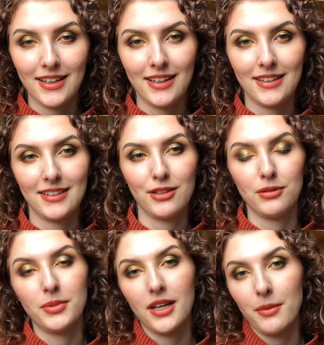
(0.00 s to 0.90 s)
and I will
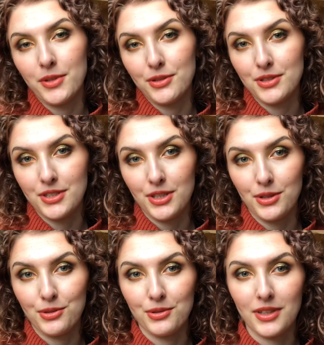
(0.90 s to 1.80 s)
be happy to see
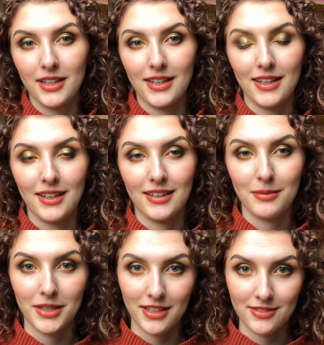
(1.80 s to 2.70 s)
you in
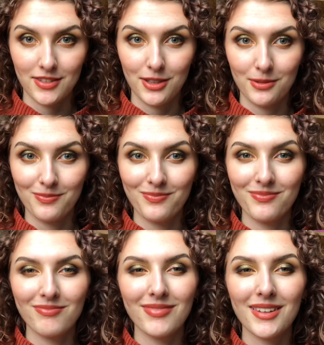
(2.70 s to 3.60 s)
my next video.
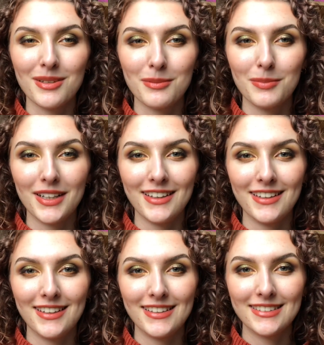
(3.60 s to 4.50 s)

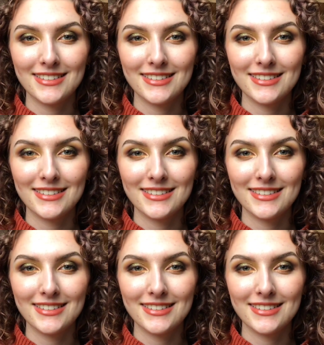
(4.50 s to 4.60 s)
Bye!